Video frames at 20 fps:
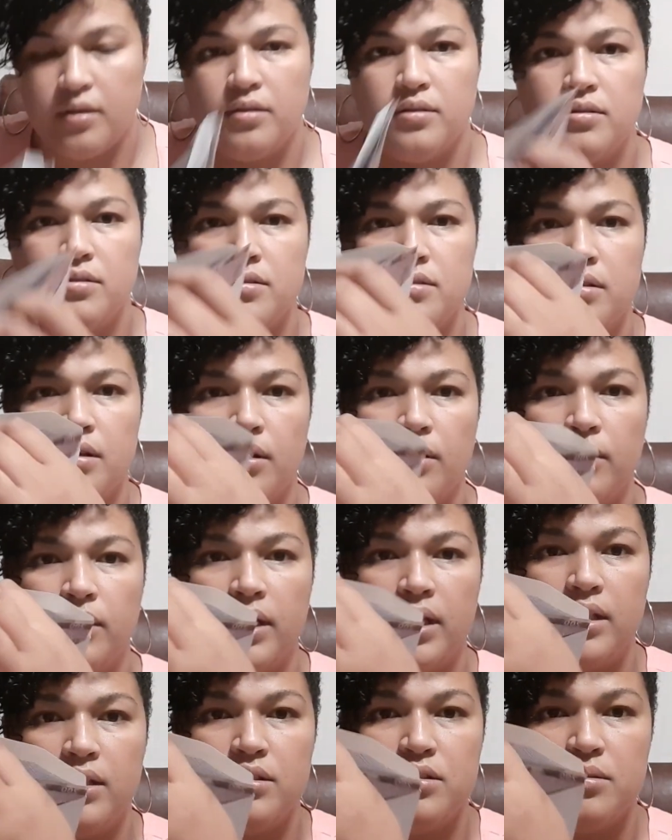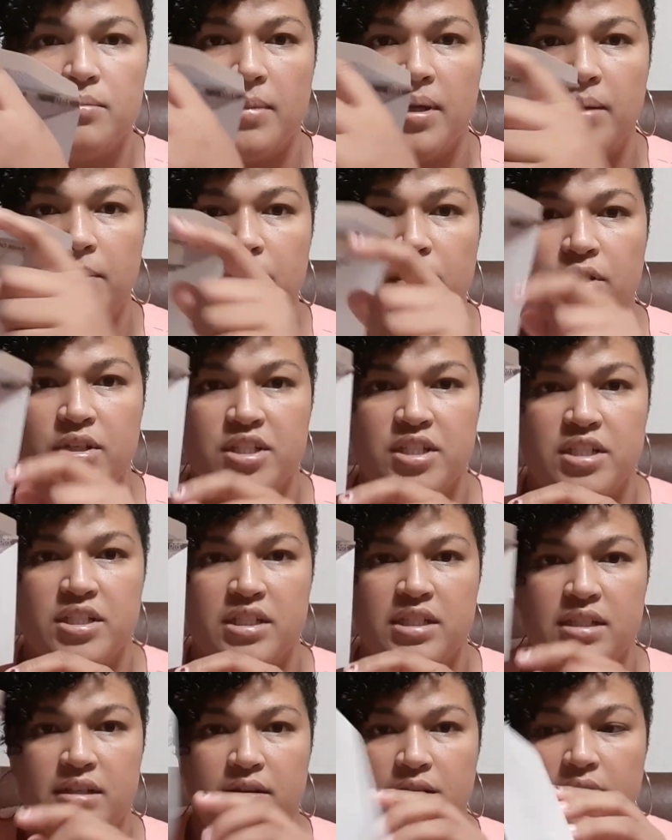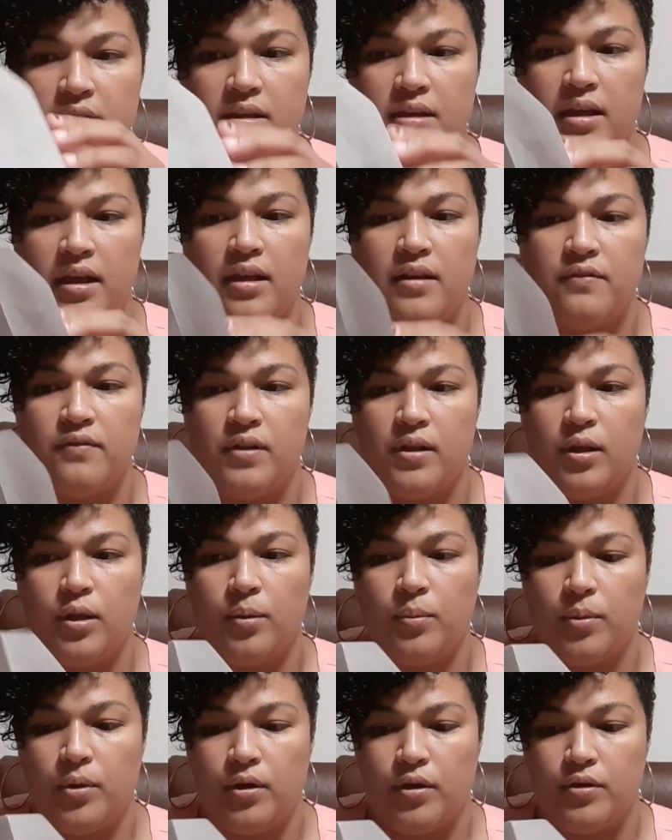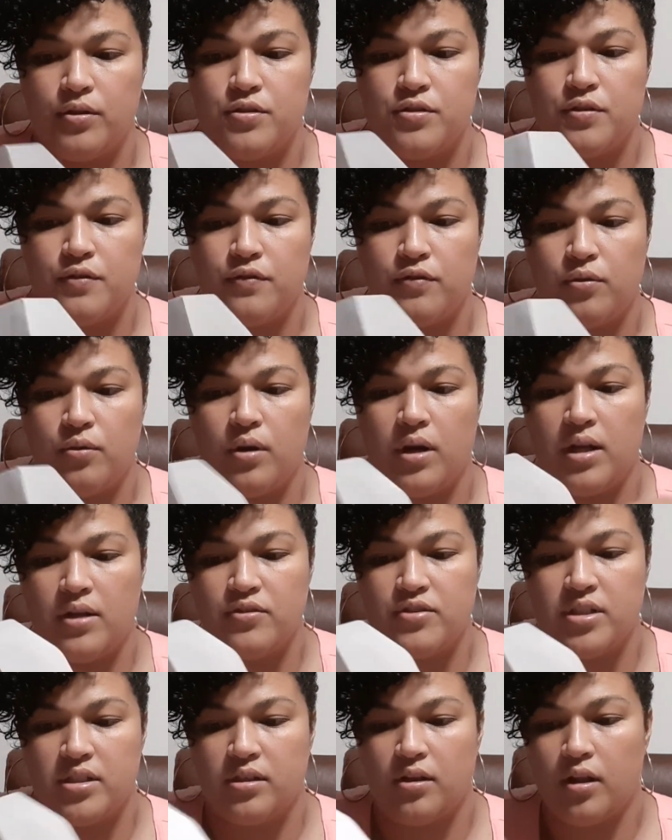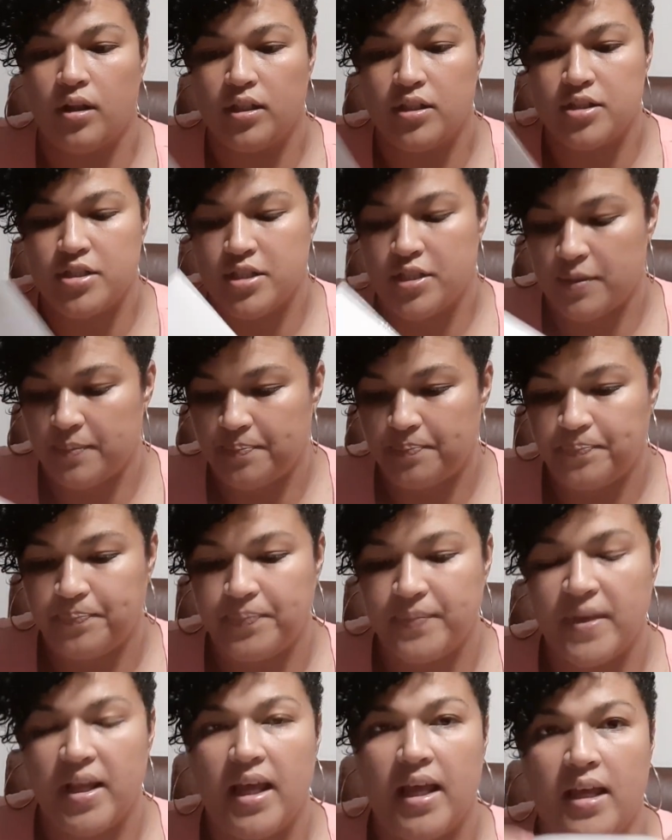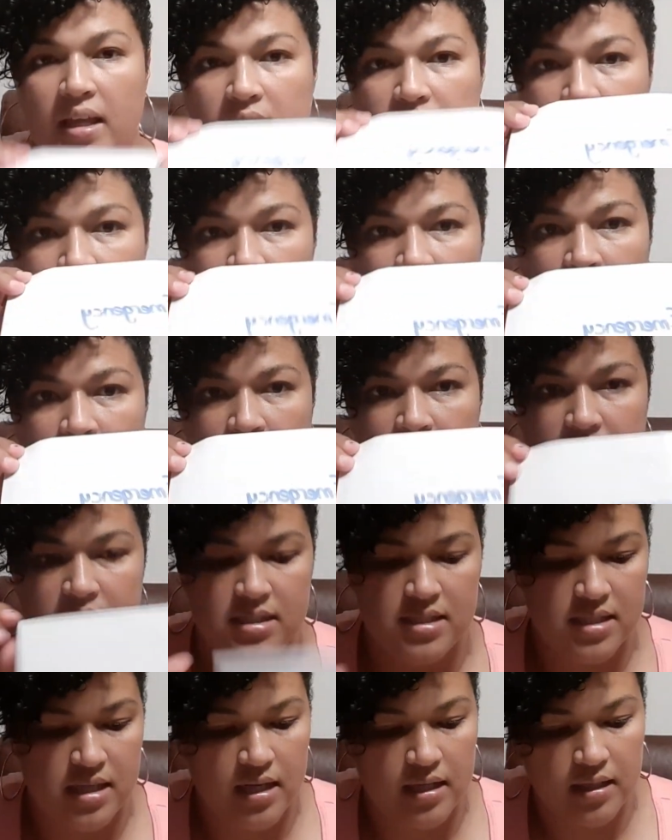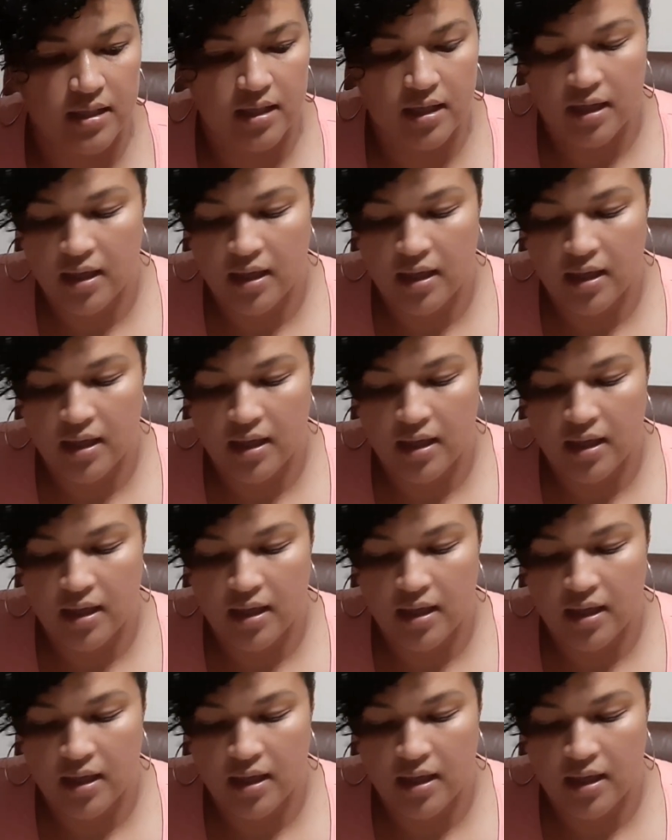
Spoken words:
So into my emergency envelope goes $400, and that's done.